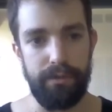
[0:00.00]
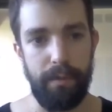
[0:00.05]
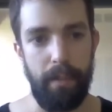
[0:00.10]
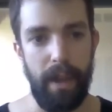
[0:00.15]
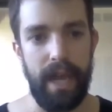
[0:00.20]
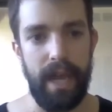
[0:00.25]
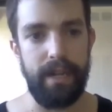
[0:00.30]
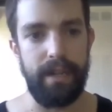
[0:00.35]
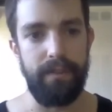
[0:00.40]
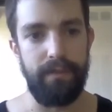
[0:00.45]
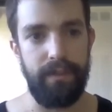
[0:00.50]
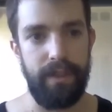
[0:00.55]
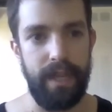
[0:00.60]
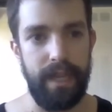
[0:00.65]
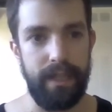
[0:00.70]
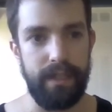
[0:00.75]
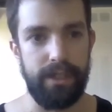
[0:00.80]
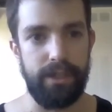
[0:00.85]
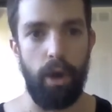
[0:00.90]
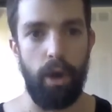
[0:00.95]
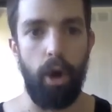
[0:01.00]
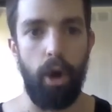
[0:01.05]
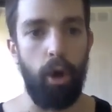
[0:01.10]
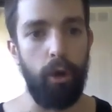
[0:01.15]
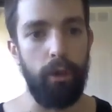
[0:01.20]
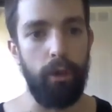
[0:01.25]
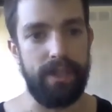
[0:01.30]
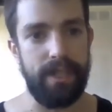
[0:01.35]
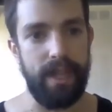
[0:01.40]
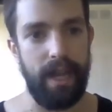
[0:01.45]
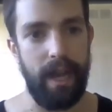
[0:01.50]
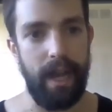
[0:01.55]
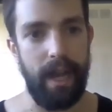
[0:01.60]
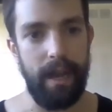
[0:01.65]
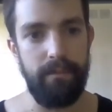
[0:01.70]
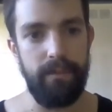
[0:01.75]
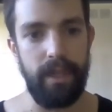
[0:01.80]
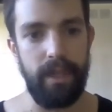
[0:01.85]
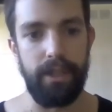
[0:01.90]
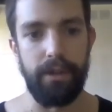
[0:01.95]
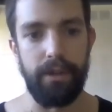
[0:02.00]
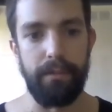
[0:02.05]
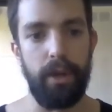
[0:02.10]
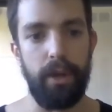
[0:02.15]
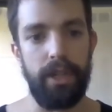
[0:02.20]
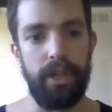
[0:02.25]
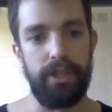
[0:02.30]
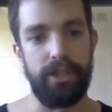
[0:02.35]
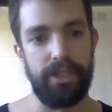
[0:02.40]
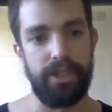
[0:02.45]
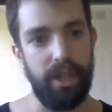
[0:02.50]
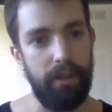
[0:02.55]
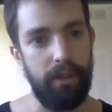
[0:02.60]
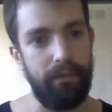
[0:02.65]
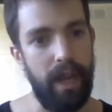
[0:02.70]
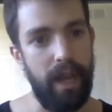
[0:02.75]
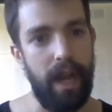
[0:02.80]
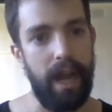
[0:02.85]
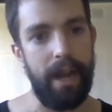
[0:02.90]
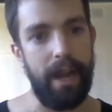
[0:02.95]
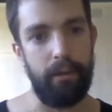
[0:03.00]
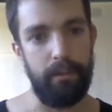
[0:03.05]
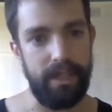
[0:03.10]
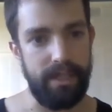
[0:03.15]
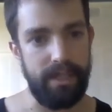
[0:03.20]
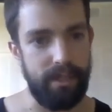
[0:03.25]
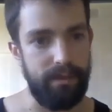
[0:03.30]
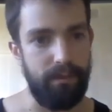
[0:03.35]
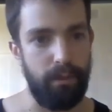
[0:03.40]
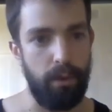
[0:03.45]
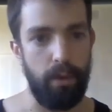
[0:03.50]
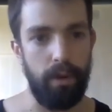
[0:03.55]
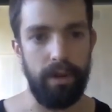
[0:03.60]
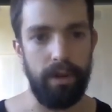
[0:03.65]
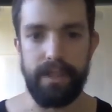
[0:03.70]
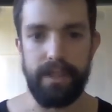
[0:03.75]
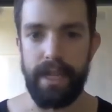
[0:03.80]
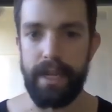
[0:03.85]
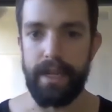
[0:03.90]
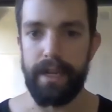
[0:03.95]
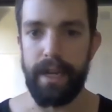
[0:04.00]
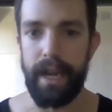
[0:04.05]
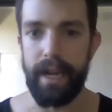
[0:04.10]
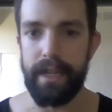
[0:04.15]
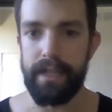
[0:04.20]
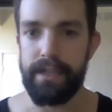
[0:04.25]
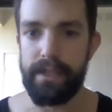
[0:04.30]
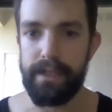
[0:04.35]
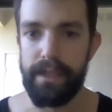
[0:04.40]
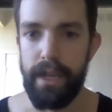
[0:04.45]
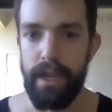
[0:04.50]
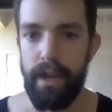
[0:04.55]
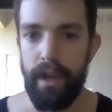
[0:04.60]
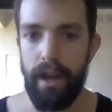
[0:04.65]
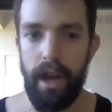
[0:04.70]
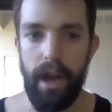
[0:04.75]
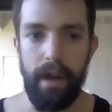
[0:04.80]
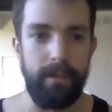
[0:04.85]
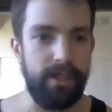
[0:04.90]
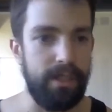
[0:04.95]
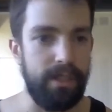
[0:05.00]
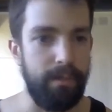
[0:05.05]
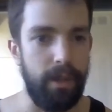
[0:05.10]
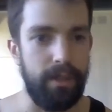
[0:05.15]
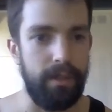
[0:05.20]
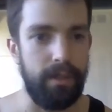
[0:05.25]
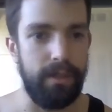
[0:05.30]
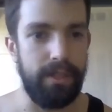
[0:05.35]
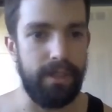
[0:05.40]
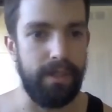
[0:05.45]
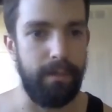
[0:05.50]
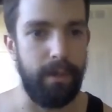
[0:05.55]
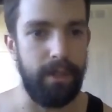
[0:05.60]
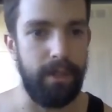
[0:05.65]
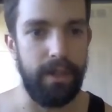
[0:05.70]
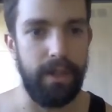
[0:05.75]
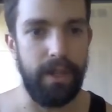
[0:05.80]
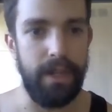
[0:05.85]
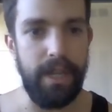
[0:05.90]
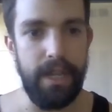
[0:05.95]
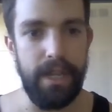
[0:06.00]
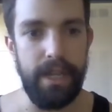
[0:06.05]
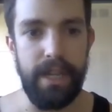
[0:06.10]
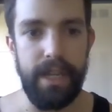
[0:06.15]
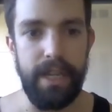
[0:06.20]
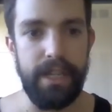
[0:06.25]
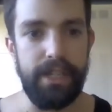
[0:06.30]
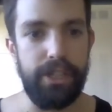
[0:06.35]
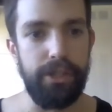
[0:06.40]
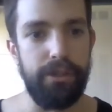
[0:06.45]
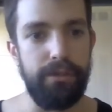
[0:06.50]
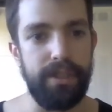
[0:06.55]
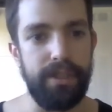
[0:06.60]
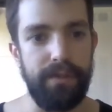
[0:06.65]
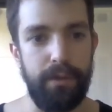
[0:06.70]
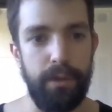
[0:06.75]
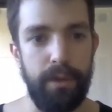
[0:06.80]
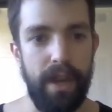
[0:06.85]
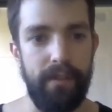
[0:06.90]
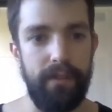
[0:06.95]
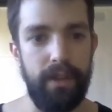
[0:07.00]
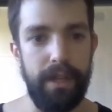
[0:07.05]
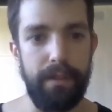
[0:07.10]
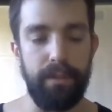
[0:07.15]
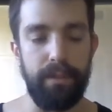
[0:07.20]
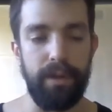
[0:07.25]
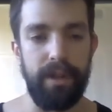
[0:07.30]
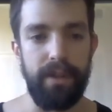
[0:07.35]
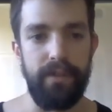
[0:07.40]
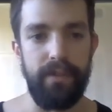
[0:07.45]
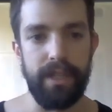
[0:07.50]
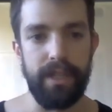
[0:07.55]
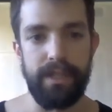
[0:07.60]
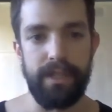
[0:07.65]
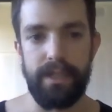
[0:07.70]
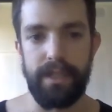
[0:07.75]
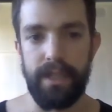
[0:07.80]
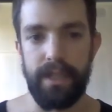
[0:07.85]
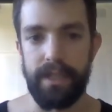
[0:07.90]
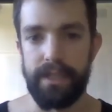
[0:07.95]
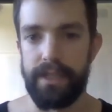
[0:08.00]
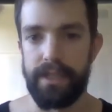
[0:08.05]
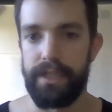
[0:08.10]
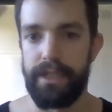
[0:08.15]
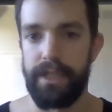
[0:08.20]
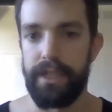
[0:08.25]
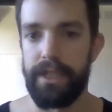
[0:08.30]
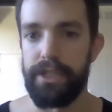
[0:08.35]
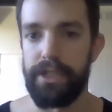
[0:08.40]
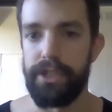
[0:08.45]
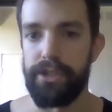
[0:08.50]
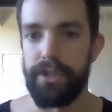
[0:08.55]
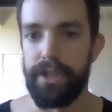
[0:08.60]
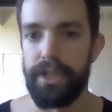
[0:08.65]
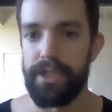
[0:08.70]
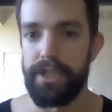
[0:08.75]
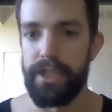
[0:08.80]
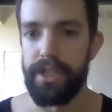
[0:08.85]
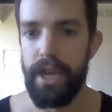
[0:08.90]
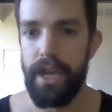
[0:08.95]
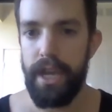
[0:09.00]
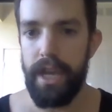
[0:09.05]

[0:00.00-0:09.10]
repetitive things all the time, then you're putting yourself at higher risk for tendonitis and some other issues if you have any previous existing injuries.